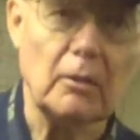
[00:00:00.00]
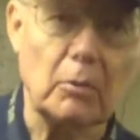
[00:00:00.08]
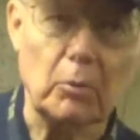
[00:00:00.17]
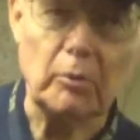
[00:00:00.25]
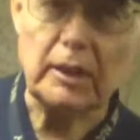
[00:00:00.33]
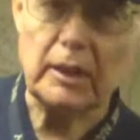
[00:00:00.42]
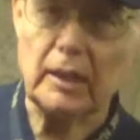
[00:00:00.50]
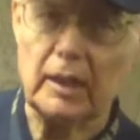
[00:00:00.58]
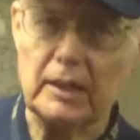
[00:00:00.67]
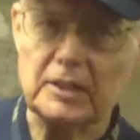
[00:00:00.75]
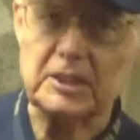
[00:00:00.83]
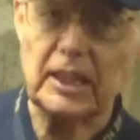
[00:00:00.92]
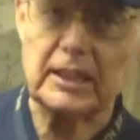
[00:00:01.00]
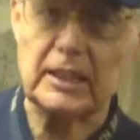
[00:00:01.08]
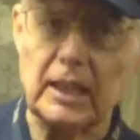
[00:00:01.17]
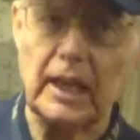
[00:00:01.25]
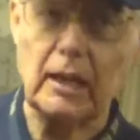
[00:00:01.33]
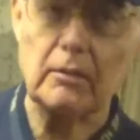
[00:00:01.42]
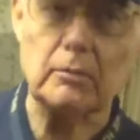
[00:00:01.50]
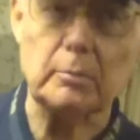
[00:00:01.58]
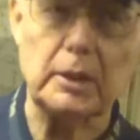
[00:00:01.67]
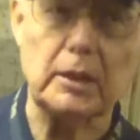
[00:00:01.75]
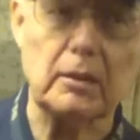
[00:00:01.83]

When we get on the second ladder, we'll be